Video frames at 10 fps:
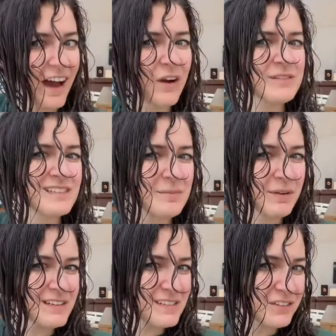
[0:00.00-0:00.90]
I don't sleep
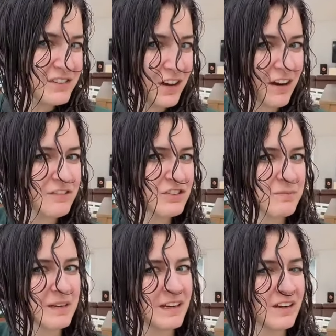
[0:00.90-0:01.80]
on a silk scarf
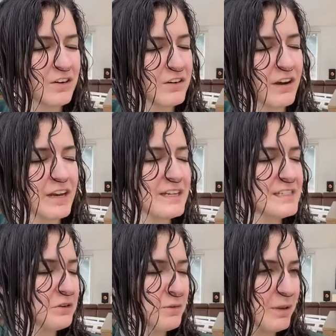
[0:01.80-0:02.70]
just because, or on a
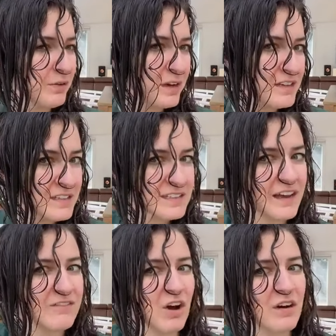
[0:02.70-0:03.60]
silk pillowcase because
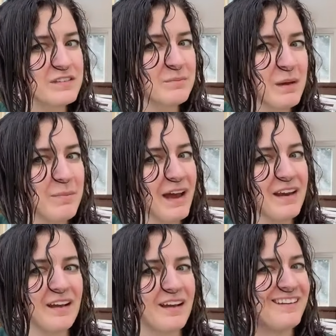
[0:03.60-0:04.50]
I have dogs in my
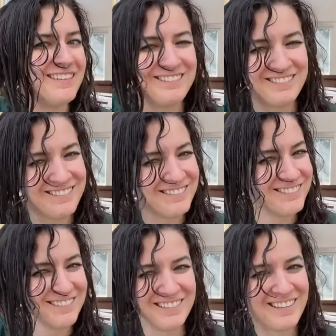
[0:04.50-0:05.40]
bed and
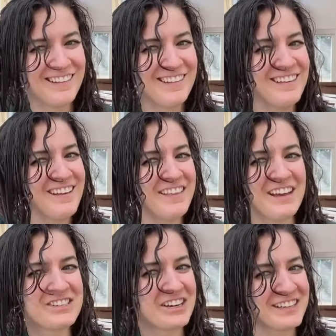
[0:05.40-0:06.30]

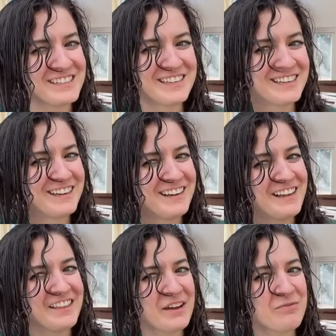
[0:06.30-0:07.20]

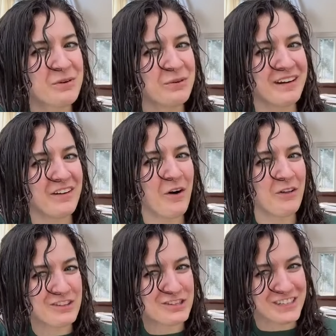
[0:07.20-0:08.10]
they ruin
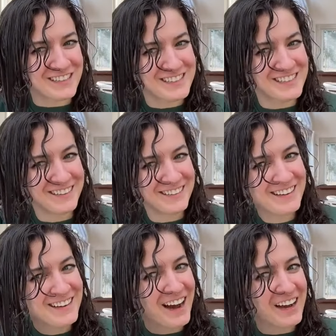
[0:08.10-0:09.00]
all the sheets.
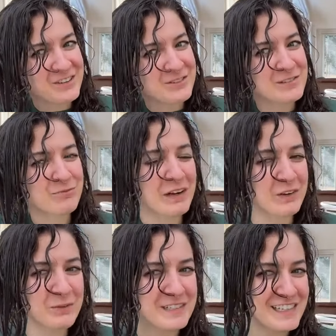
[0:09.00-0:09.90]
I use
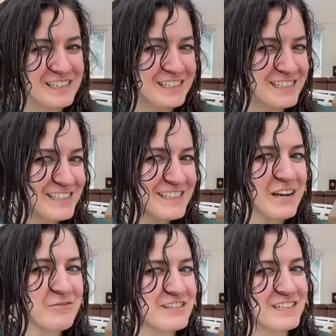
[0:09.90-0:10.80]
wrinkle resistant,
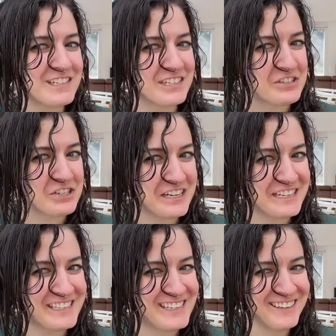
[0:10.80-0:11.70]
stain resistant
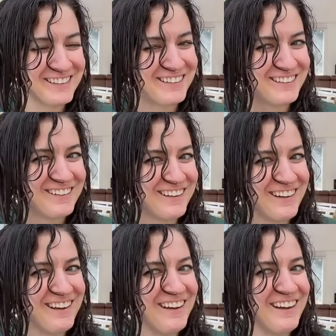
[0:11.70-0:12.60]
sheets.
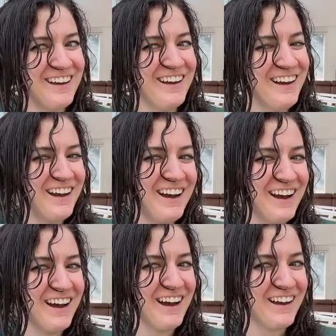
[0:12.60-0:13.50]

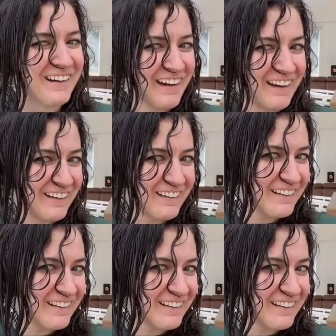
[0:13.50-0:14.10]
Okay.